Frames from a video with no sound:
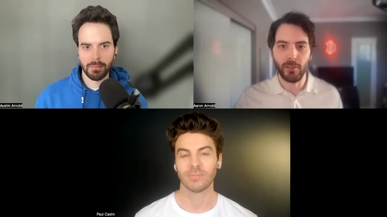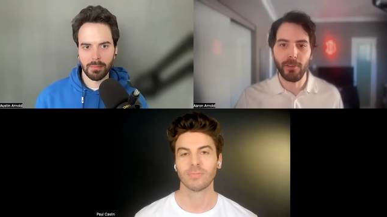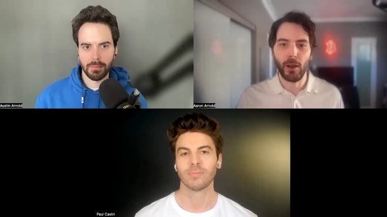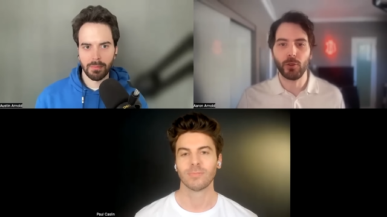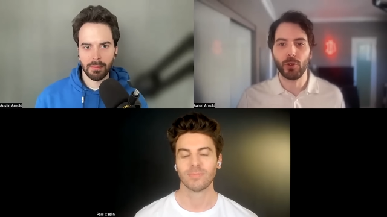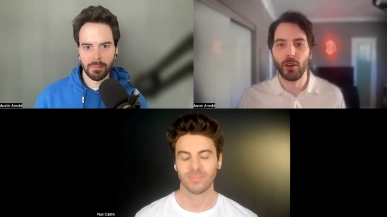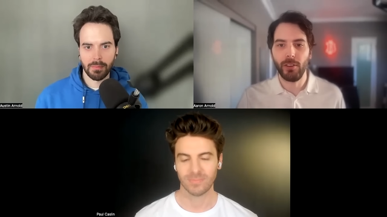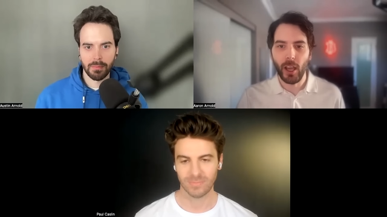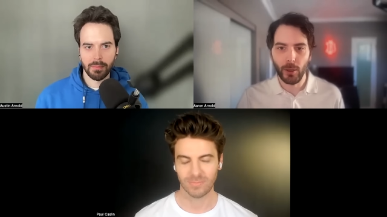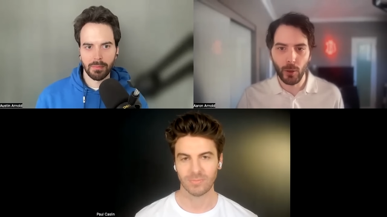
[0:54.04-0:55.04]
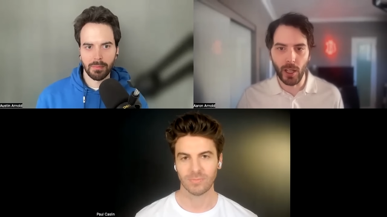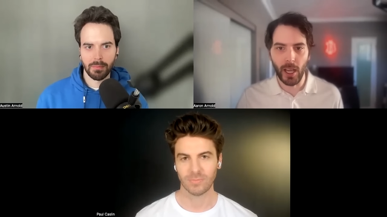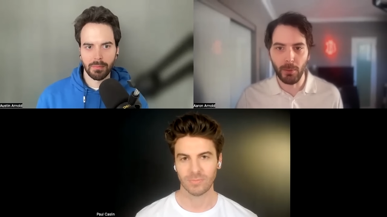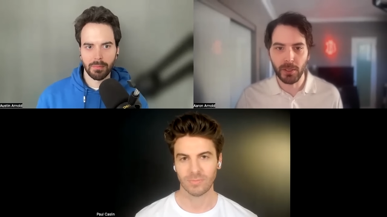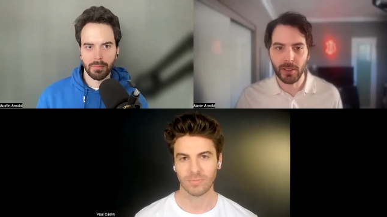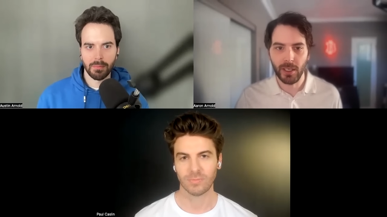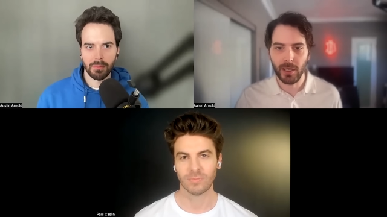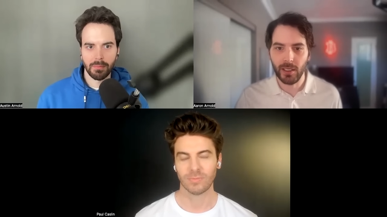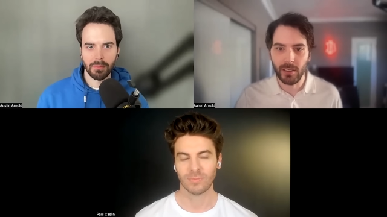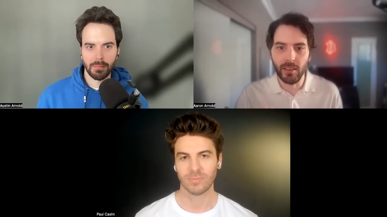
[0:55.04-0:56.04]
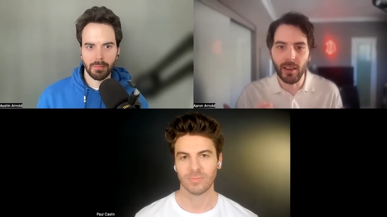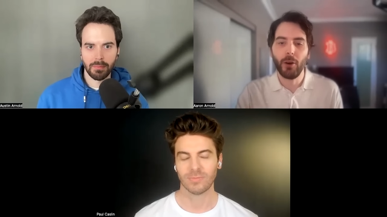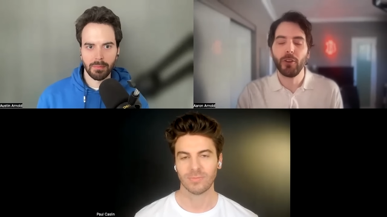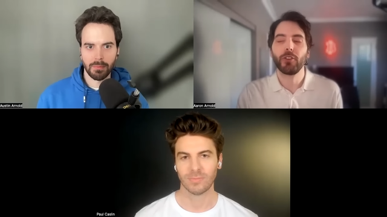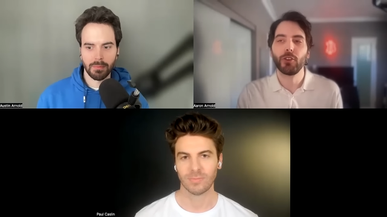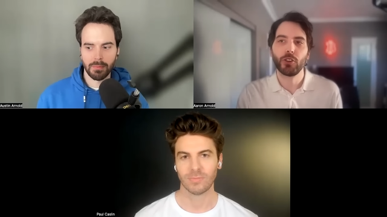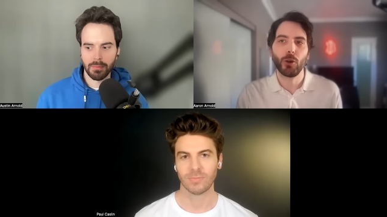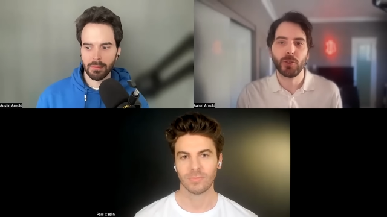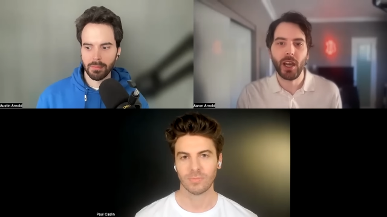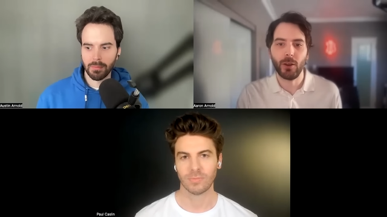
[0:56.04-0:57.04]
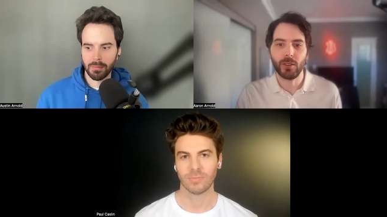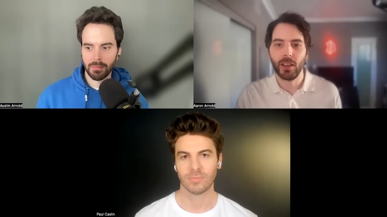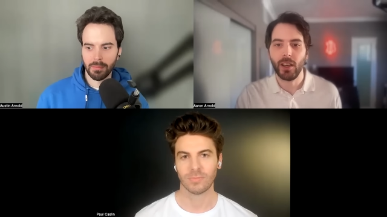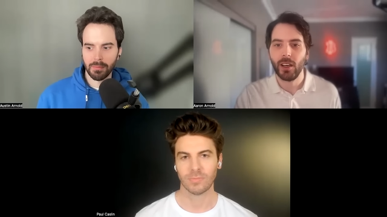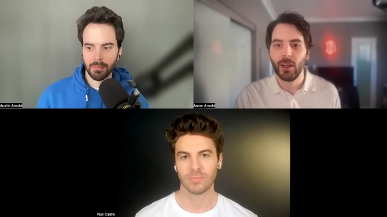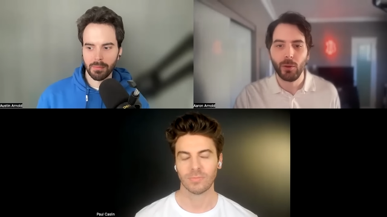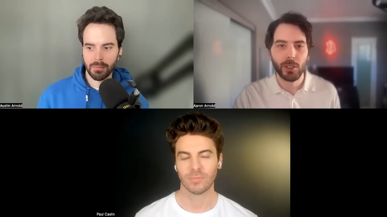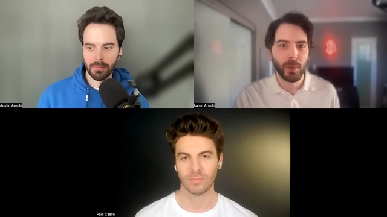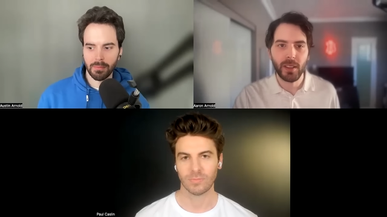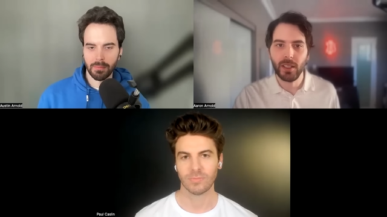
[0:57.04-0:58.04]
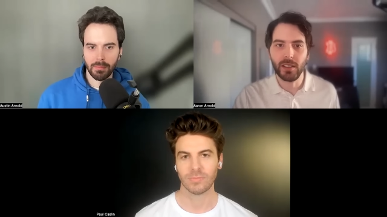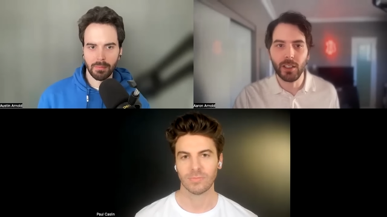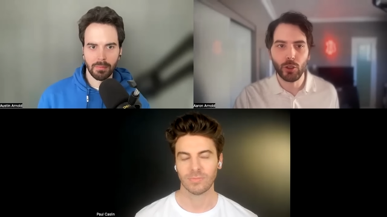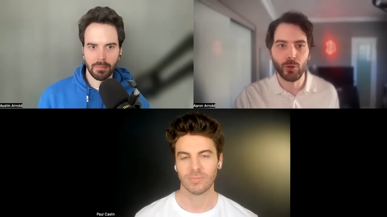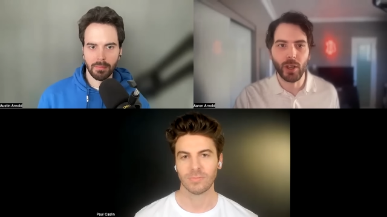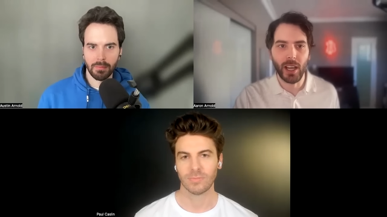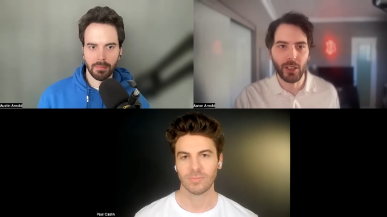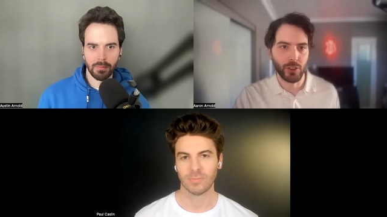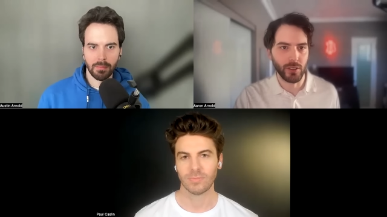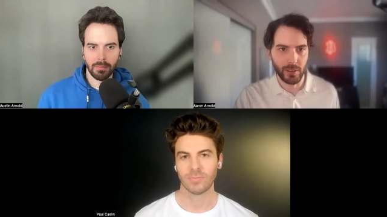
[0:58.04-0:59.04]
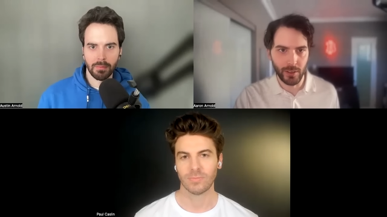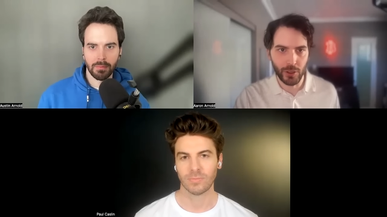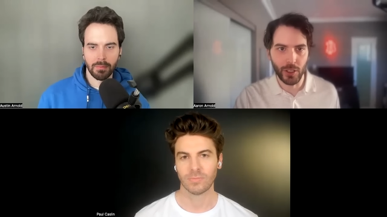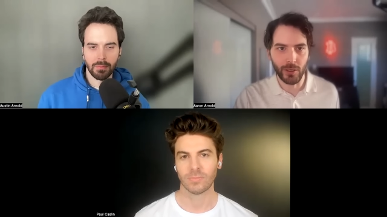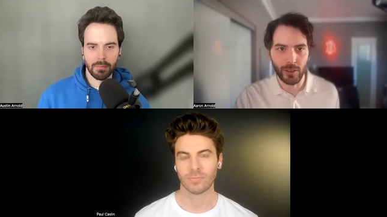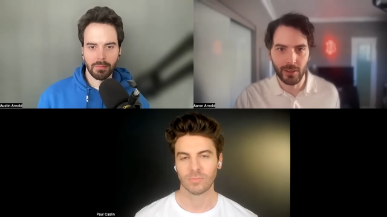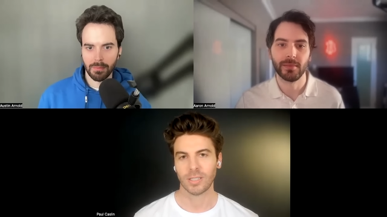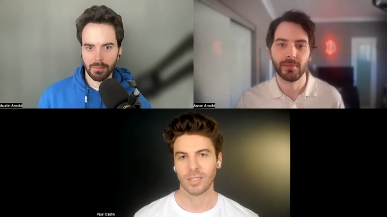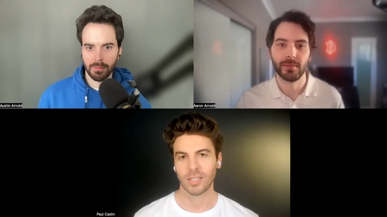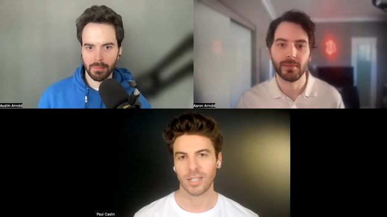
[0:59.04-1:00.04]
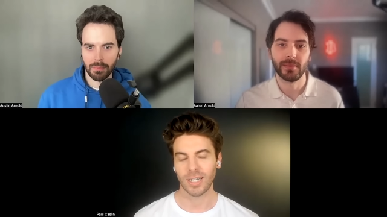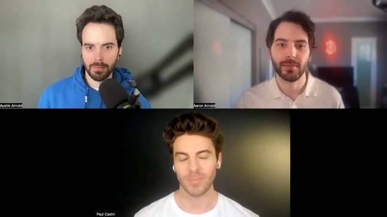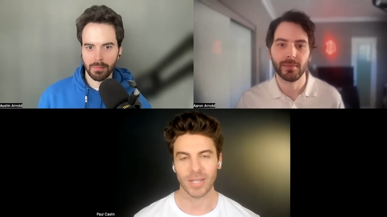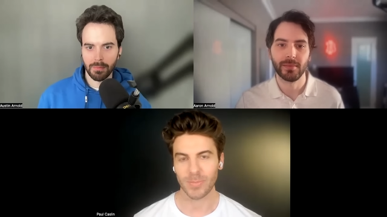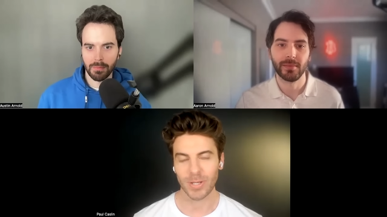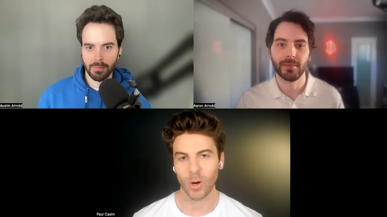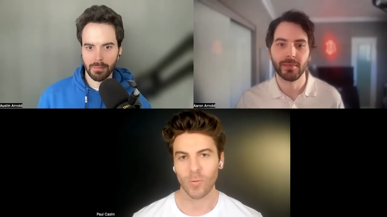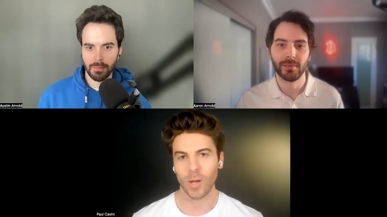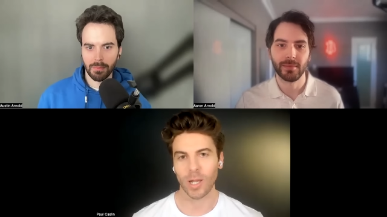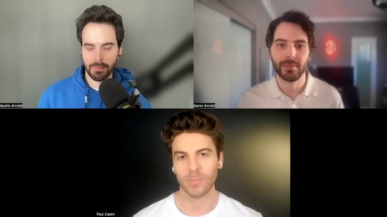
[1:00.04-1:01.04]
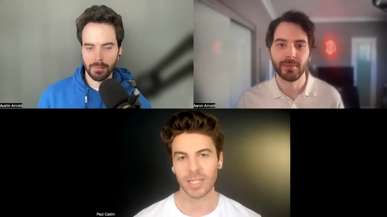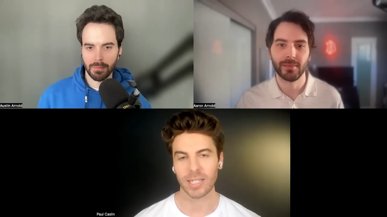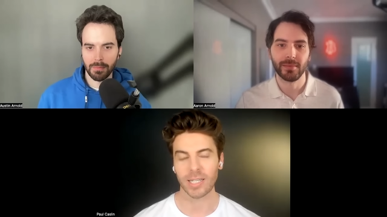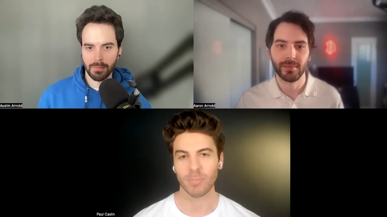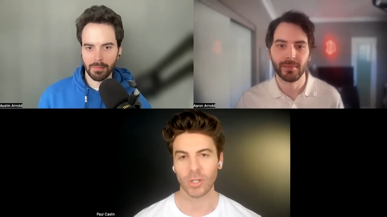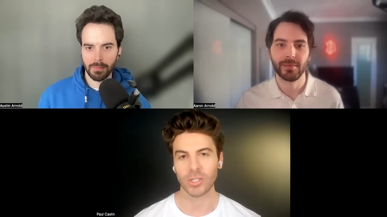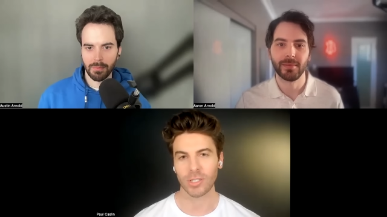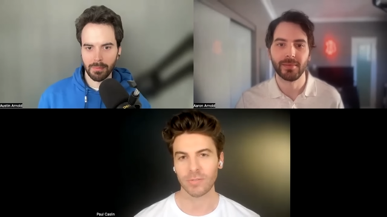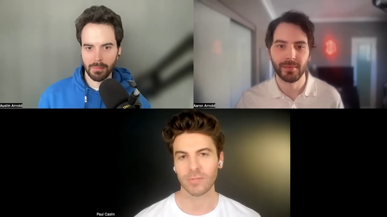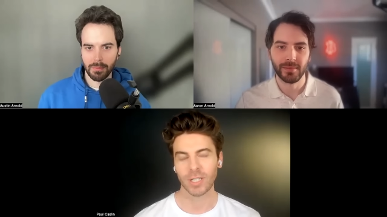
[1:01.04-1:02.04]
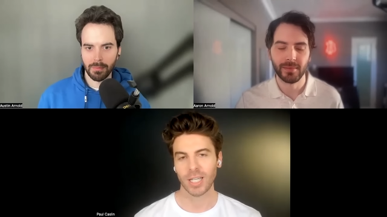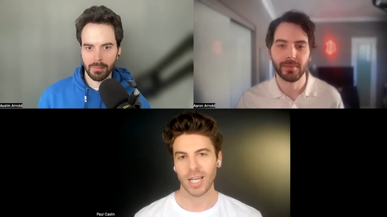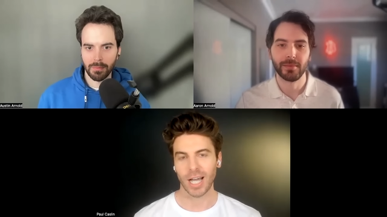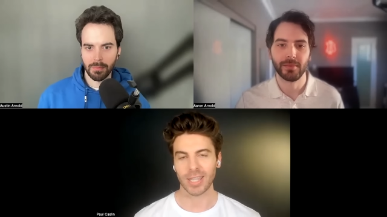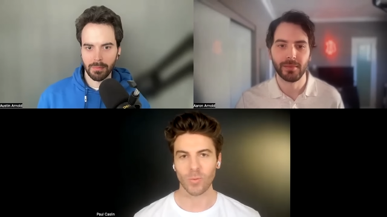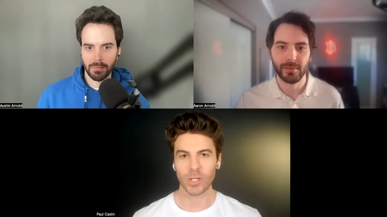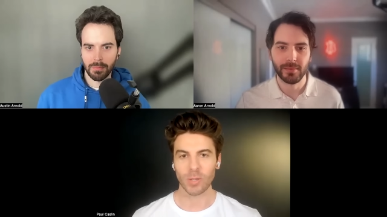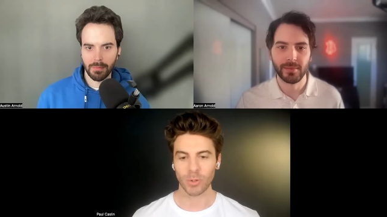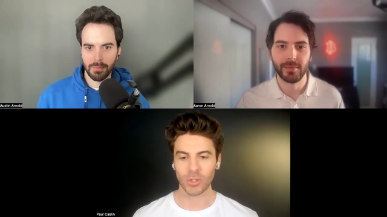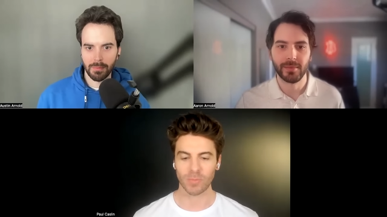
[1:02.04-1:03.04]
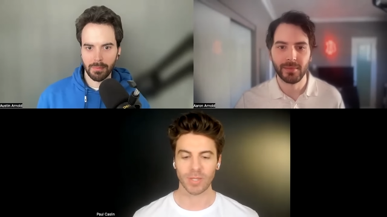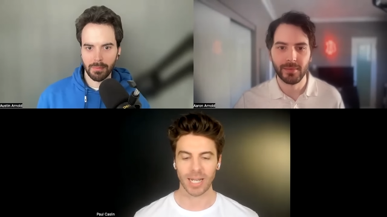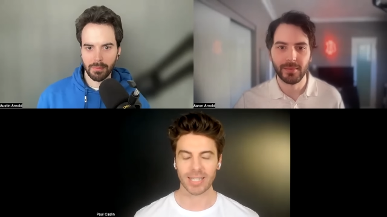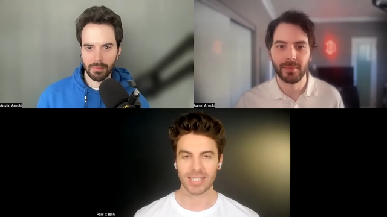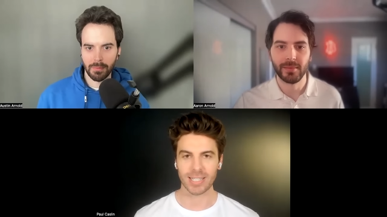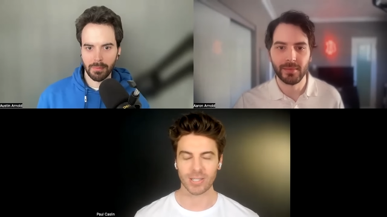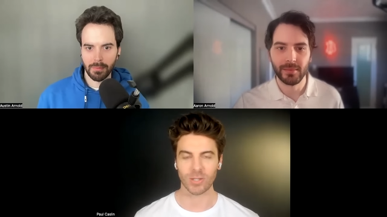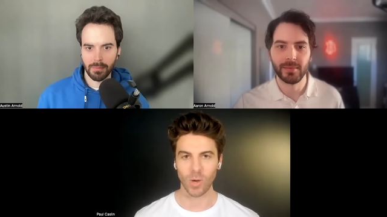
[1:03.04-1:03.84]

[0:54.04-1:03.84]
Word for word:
Speaker 1: and the founder of Hello Labs. Now that the show's out, what's been the initial reaction to the show?
Speaker 2: I mean, it's been overwhelmingly positive. I think when you put something like this into